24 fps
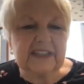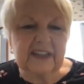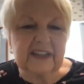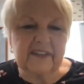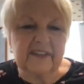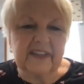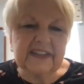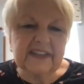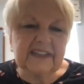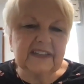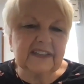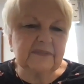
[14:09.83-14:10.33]
So
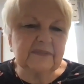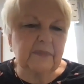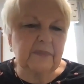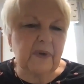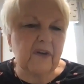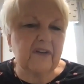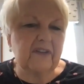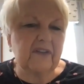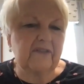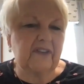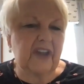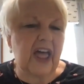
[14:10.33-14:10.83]
that's just
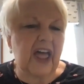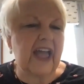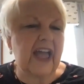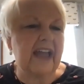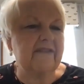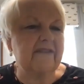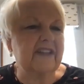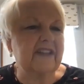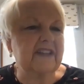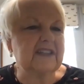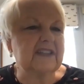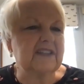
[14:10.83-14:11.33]
part of
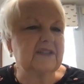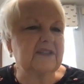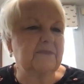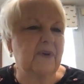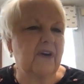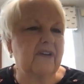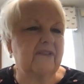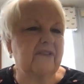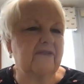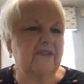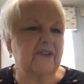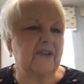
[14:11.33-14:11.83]
life. That's just
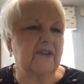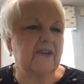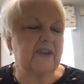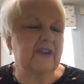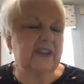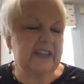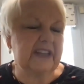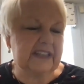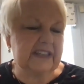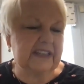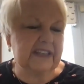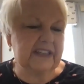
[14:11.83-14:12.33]
part of
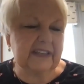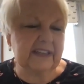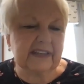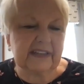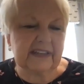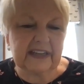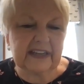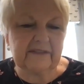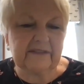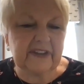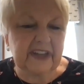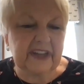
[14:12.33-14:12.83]
learning to
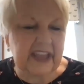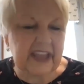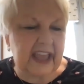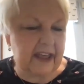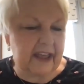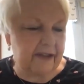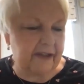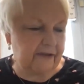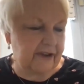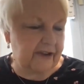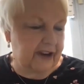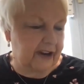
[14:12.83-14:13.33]
live
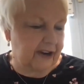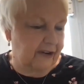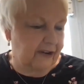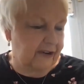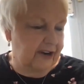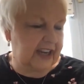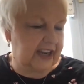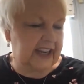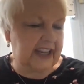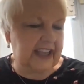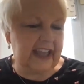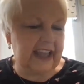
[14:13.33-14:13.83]
together and
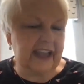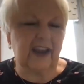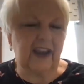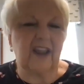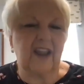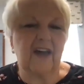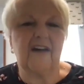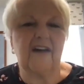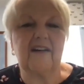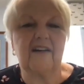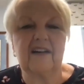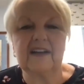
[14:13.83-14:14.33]
learning to get
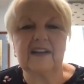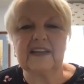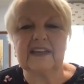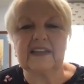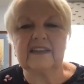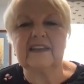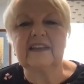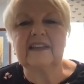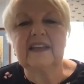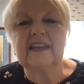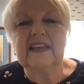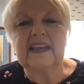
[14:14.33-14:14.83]
along,
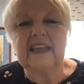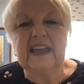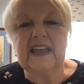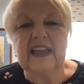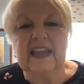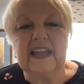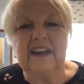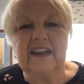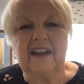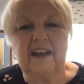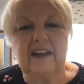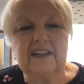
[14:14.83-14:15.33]

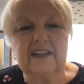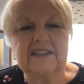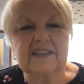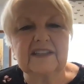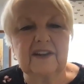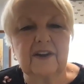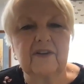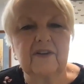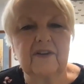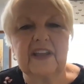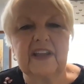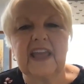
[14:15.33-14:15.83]
and us
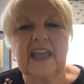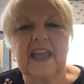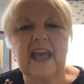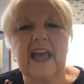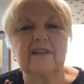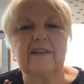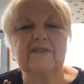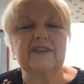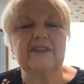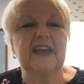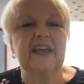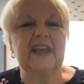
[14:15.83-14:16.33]
learning
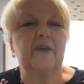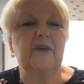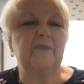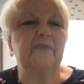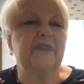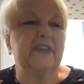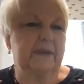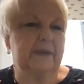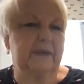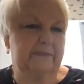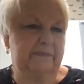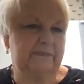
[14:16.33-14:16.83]
how to help
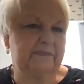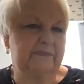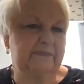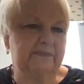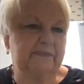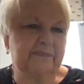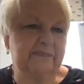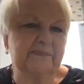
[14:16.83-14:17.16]
them.